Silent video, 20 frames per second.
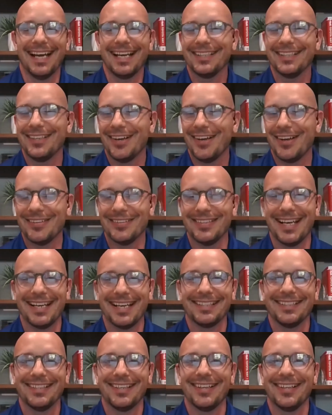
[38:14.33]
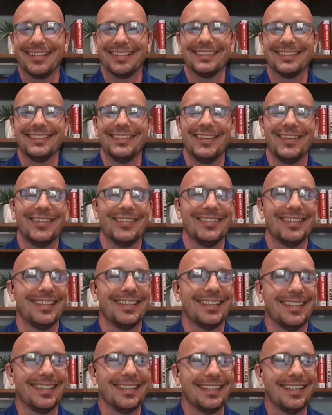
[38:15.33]
at all. Not at all. No,
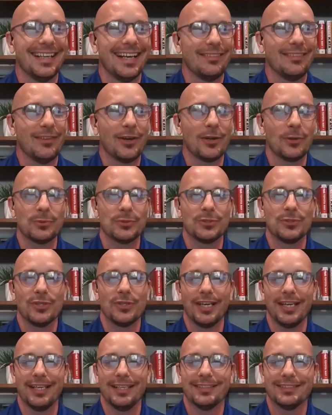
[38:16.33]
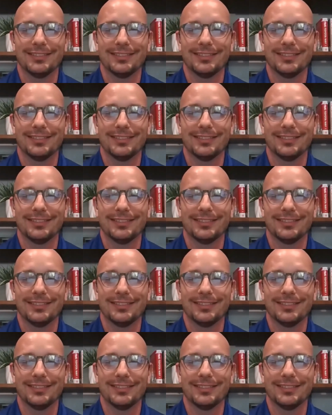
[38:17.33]
I thought it was great.